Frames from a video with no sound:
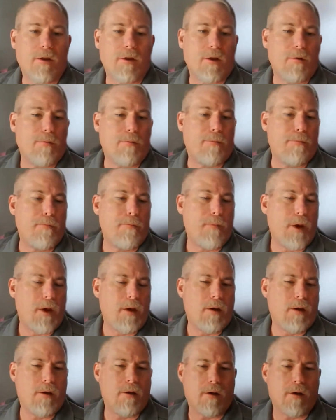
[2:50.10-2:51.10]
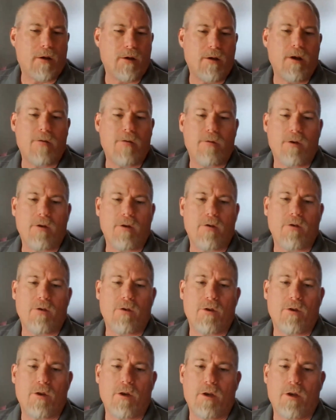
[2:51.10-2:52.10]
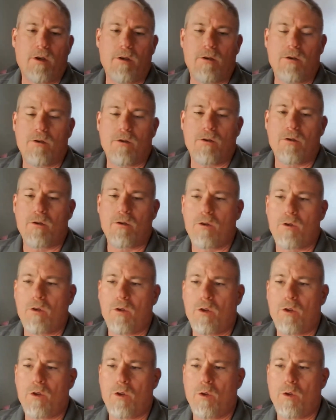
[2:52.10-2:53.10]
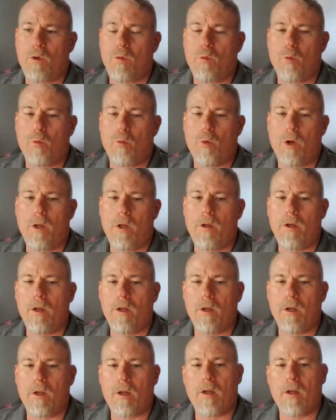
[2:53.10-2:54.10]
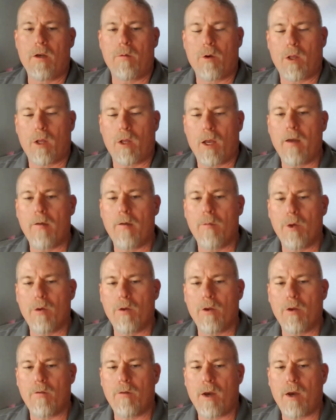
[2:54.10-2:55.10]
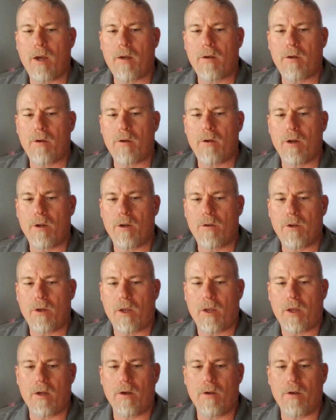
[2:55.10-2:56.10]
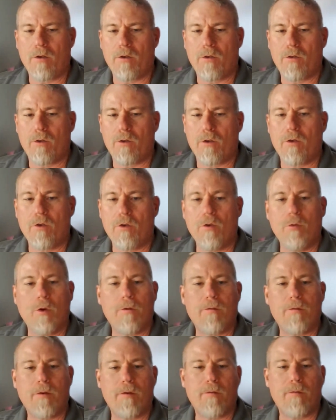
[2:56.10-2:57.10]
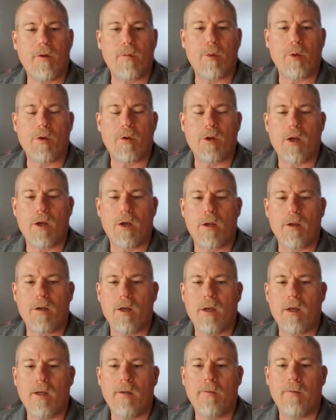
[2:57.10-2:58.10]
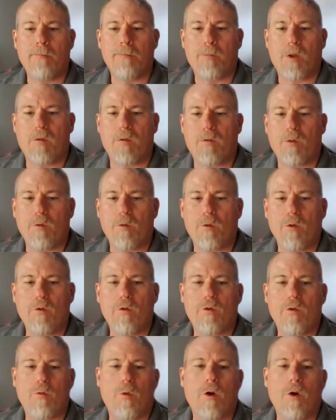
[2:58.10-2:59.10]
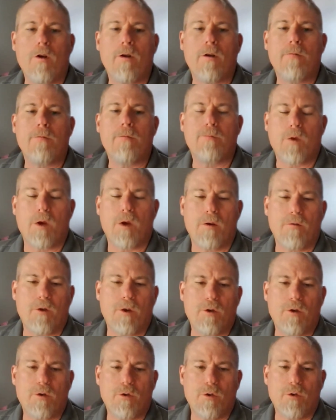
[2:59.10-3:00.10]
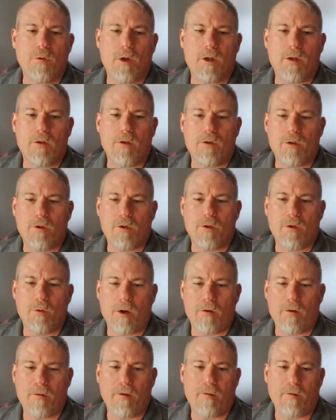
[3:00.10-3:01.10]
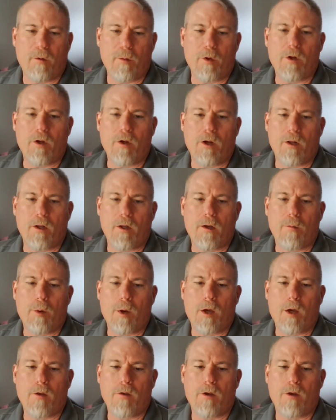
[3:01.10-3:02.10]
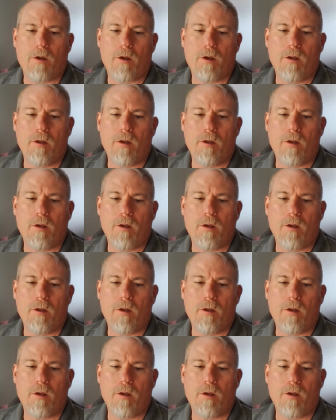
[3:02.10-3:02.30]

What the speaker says: The main difference is when in a reliability factor, and again, I'll use the two at 50%. If you lose one of those units, you have 50% of the capacity.